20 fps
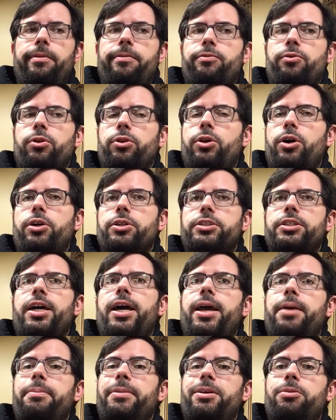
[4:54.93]
for a long
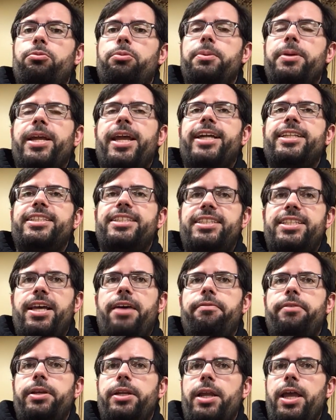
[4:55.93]
time. It will be at
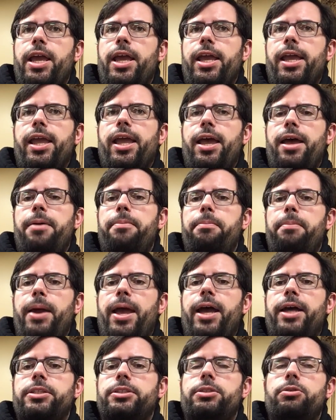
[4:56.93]
7 a.m.
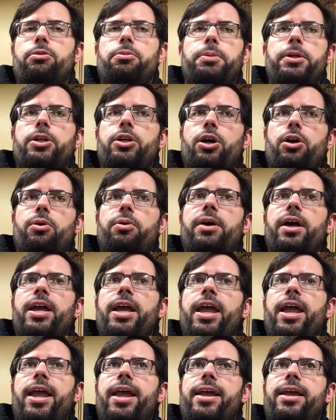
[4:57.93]
Mass. There will be no
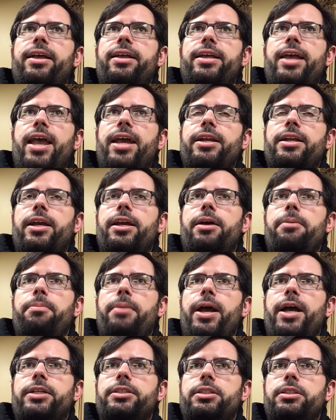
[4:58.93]
8 a.m.
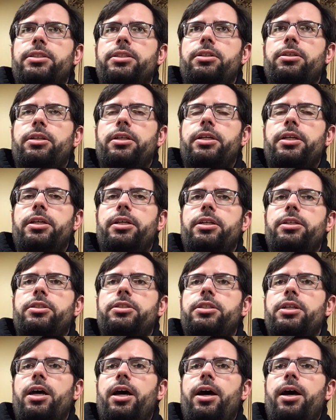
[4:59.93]
Mass until the
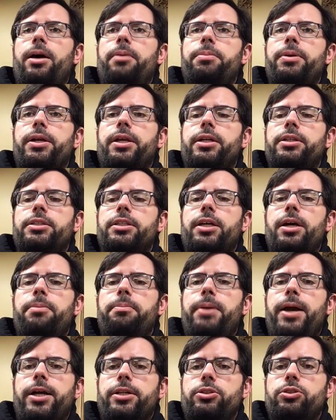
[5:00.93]
kids begin to come
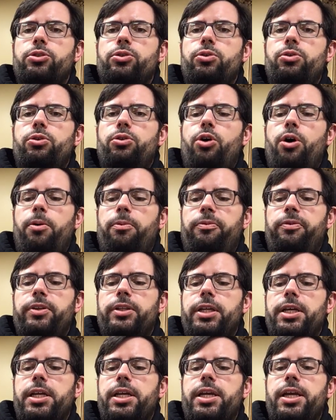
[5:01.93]
back to school,
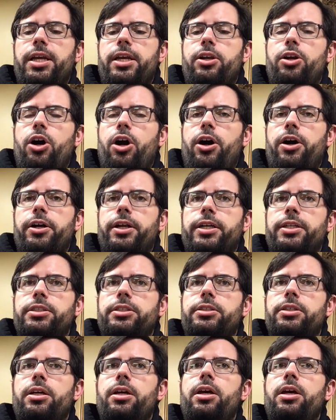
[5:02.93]
hopefully in August.